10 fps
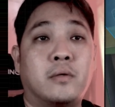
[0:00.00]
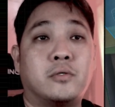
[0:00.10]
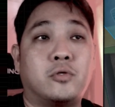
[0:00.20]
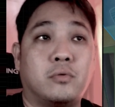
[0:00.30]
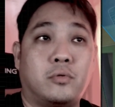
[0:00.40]

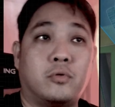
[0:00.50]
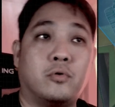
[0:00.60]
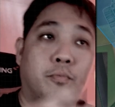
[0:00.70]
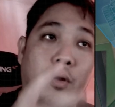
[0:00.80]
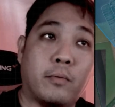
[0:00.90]
So
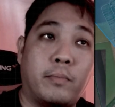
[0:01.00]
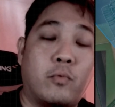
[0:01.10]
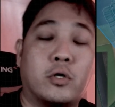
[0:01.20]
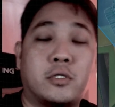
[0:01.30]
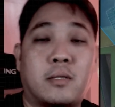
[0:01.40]
you probably
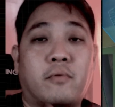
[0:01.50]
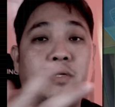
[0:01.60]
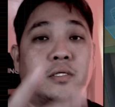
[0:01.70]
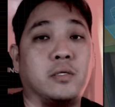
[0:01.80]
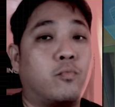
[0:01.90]
watch some of
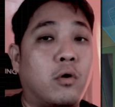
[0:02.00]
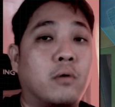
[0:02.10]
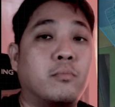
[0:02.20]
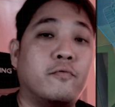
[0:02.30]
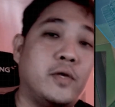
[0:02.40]
this in war
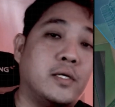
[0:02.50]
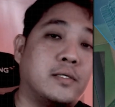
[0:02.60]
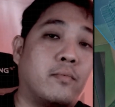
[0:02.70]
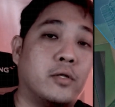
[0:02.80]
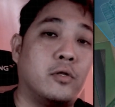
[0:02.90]
movies
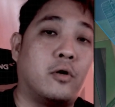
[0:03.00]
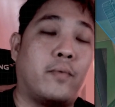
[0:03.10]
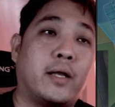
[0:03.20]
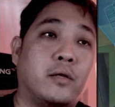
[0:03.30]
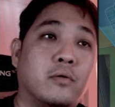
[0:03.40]
and whatnot,
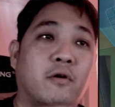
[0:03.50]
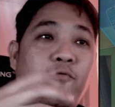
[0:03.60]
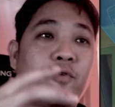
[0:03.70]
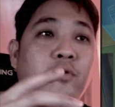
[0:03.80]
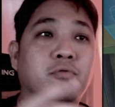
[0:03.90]
where a
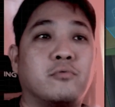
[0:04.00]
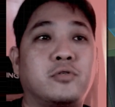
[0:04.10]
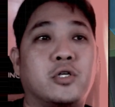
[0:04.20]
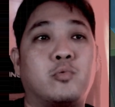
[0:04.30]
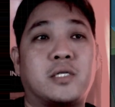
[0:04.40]
few
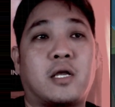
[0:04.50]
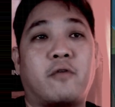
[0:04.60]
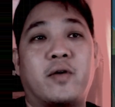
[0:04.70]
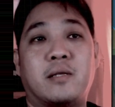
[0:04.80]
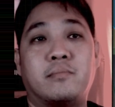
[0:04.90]
soldiers will
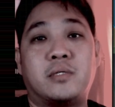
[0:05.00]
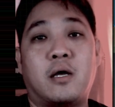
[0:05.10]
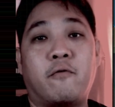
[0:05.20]
sacrifice themselves